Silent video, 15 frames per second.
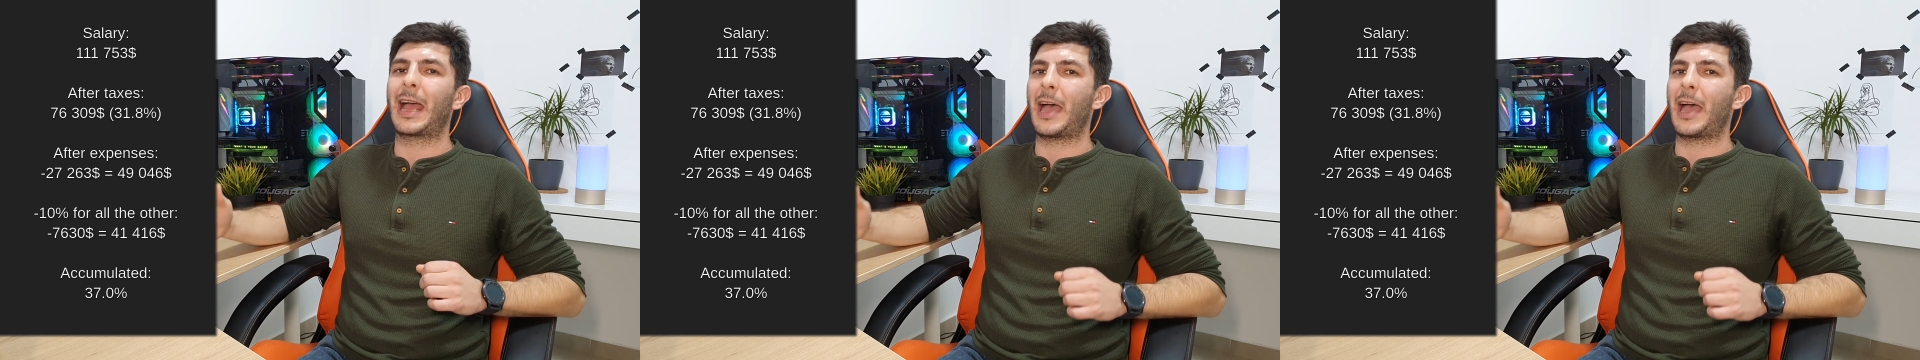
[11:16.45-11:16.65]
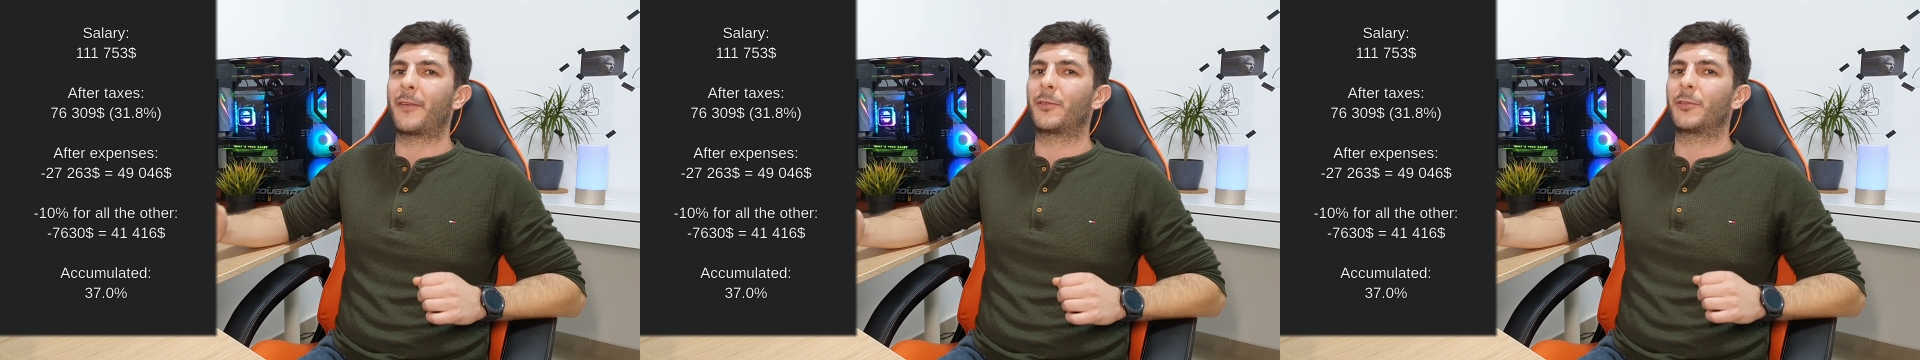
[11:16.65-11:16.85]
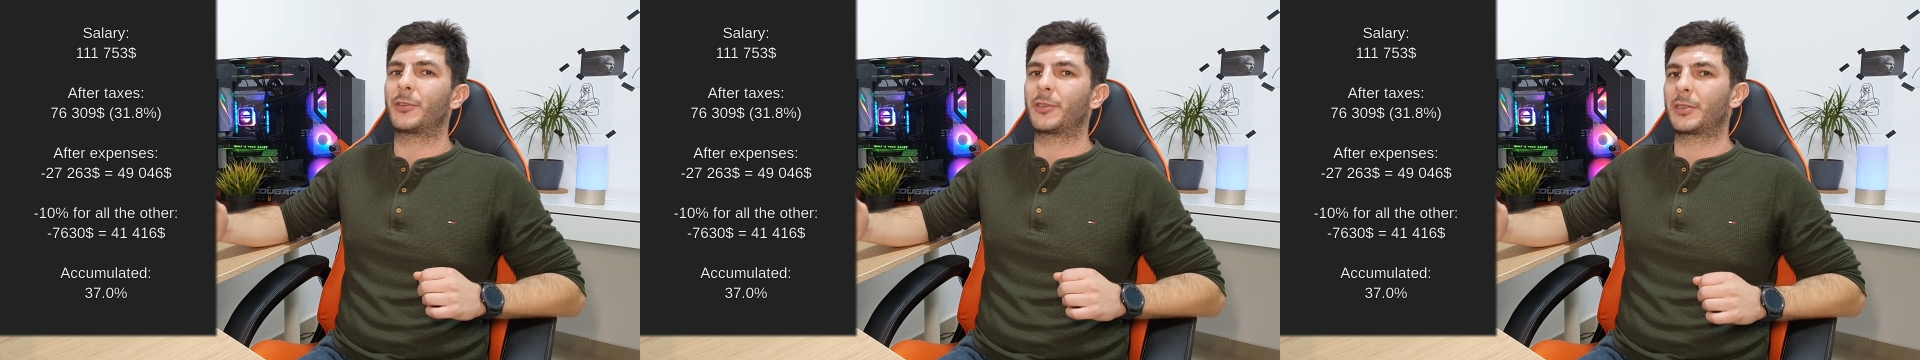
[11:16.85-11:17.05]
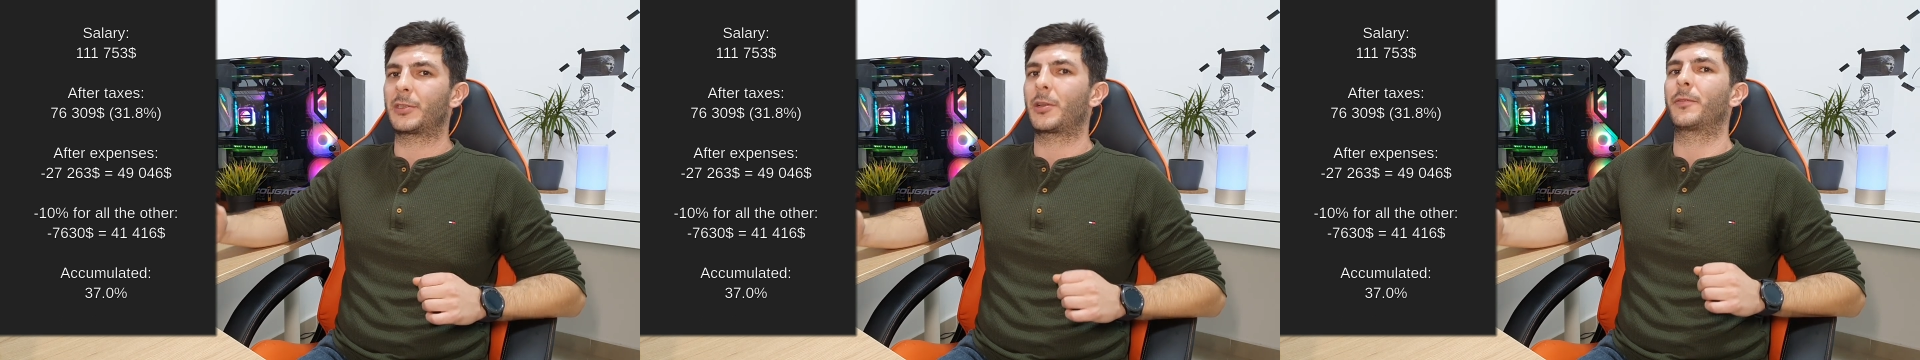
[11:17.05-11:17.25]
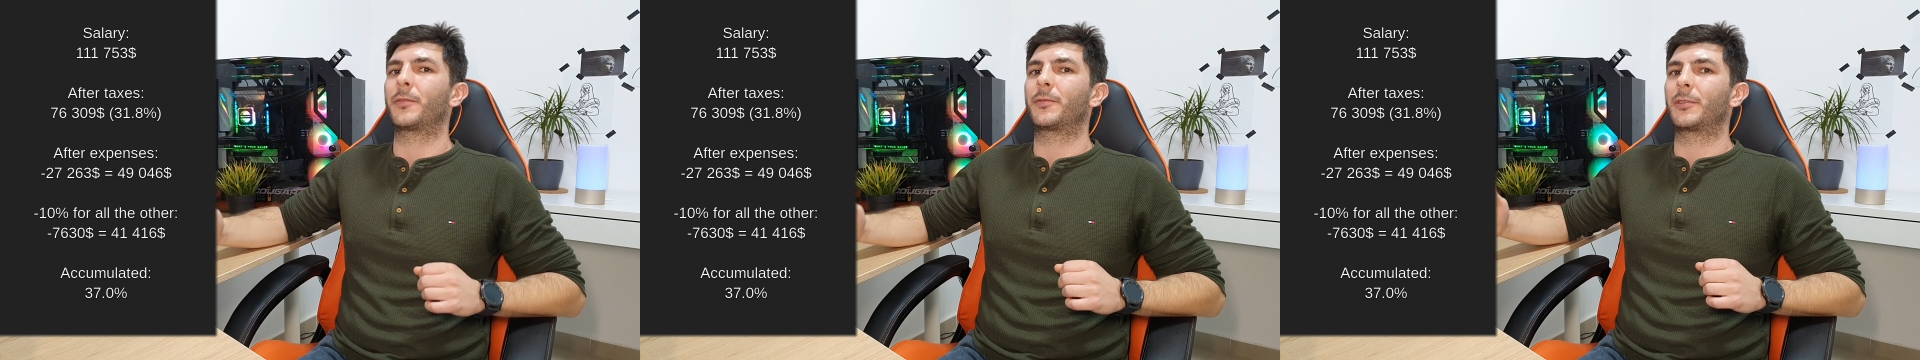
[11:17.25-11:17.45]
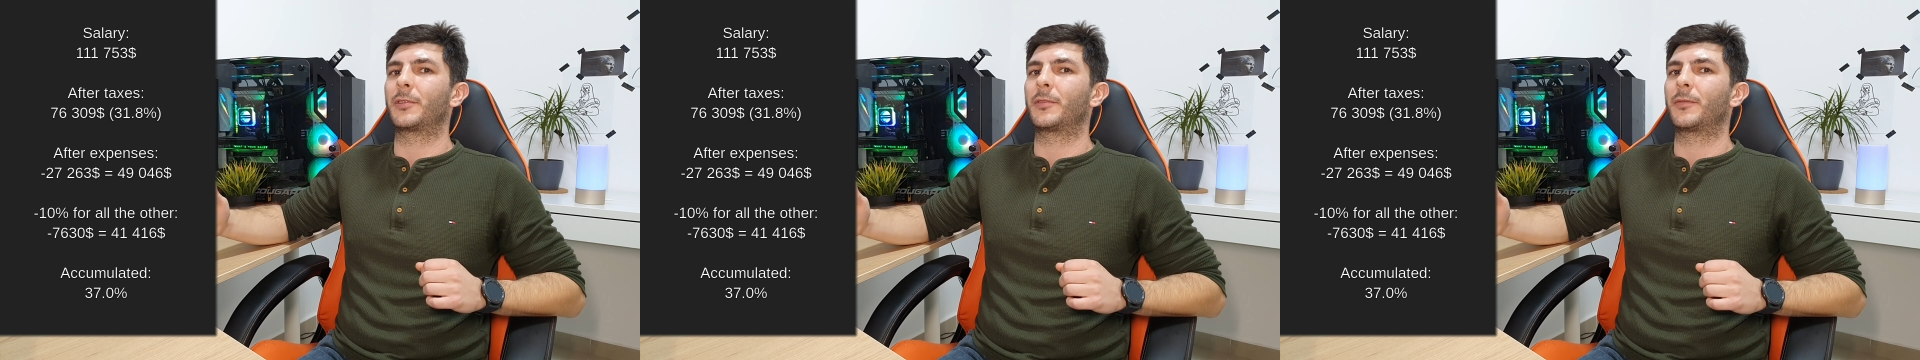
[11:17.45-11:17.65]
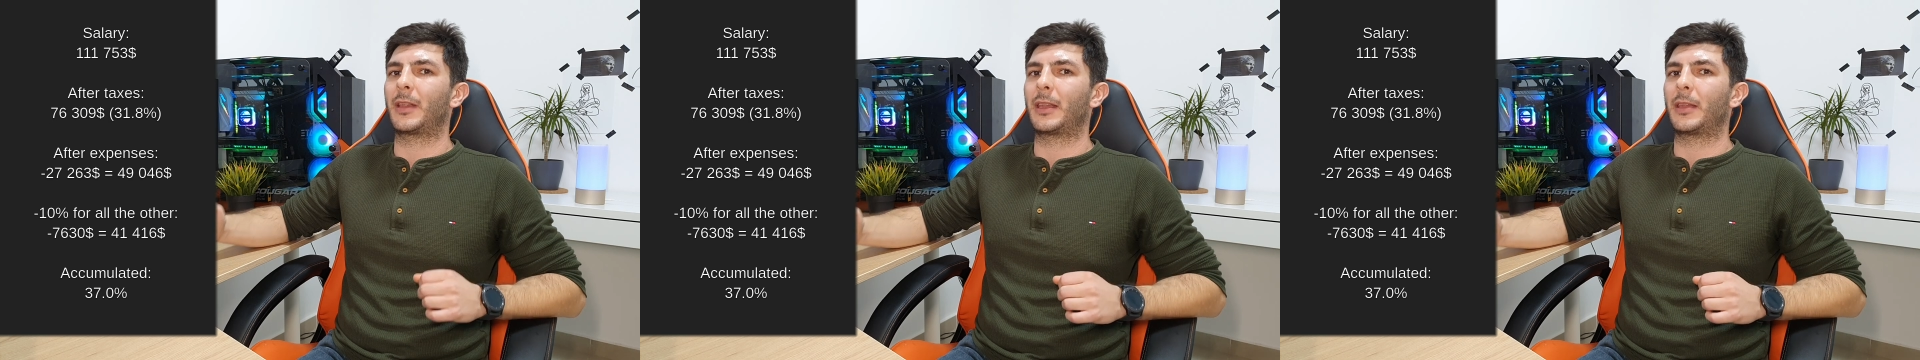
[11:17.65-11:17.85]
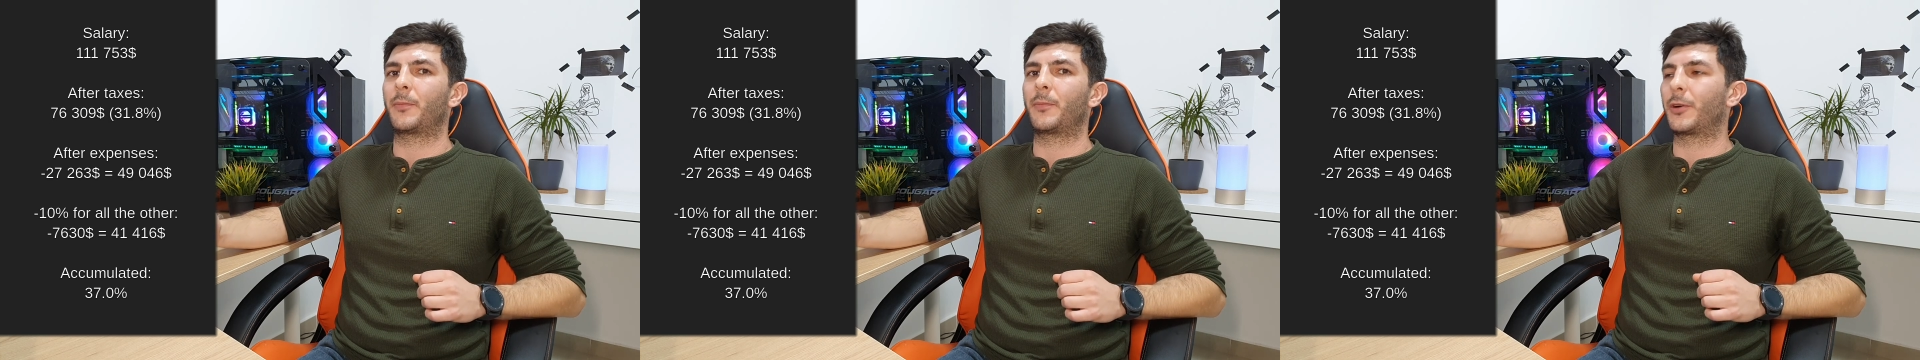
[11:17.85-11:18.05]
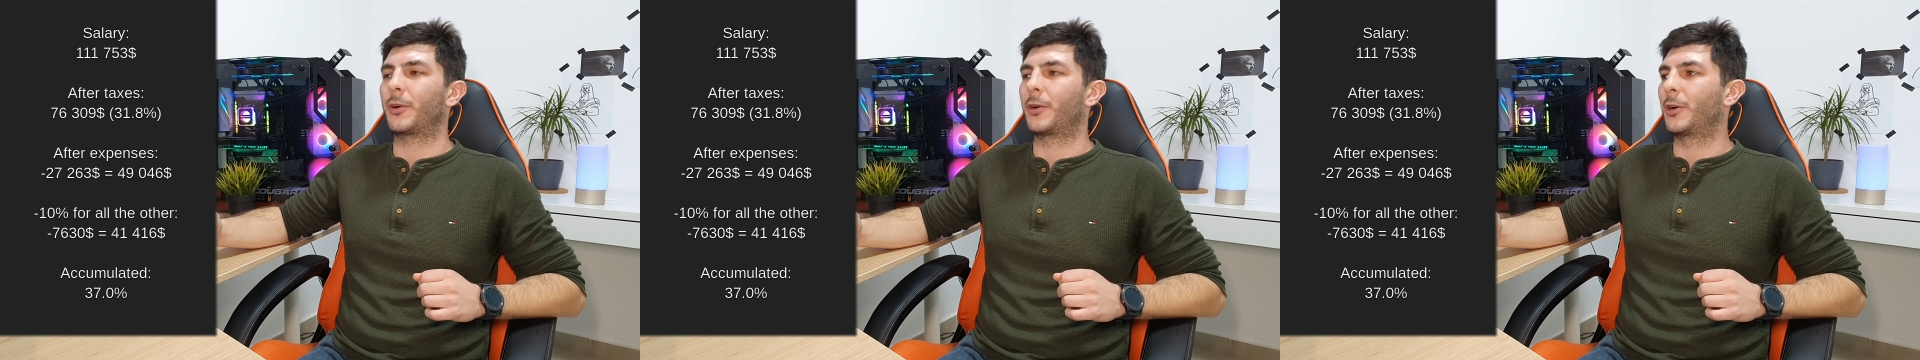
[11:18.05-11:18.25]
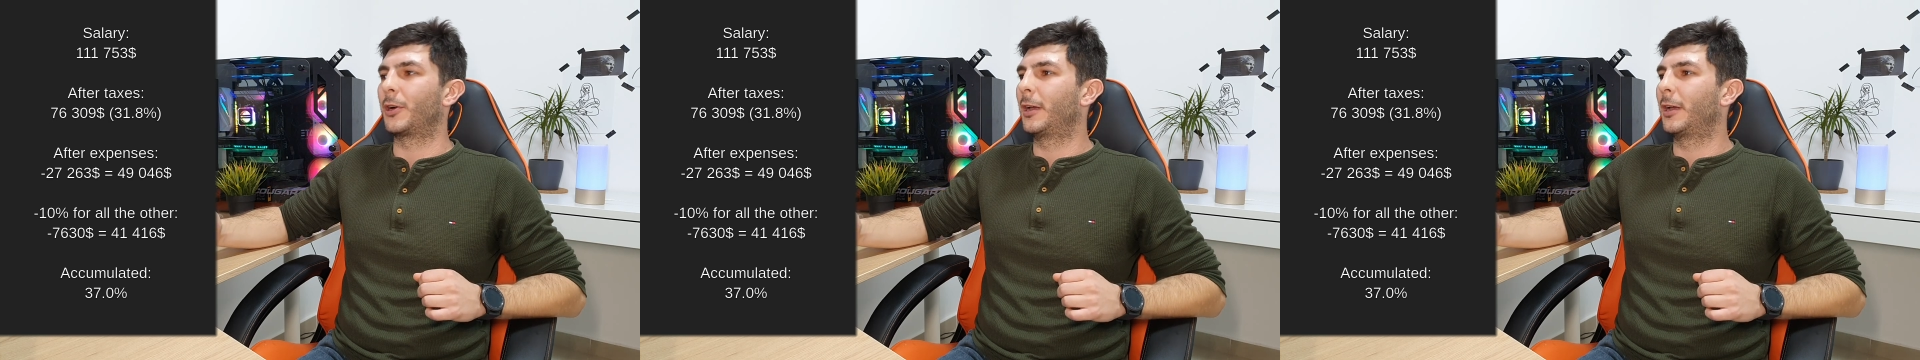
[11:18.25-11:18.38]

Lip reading: average software developer,